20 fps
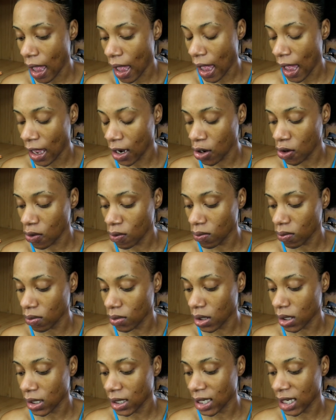I don't
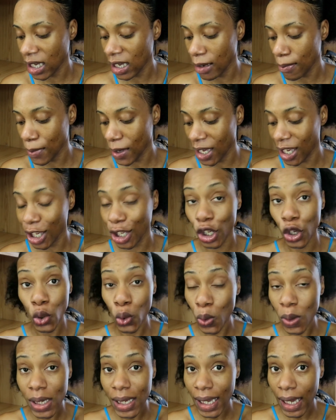see me
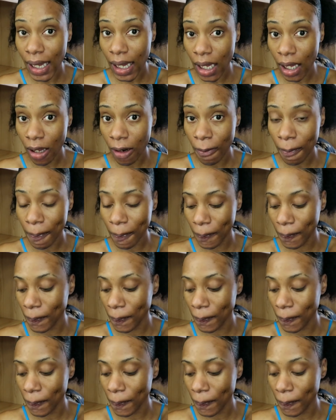using.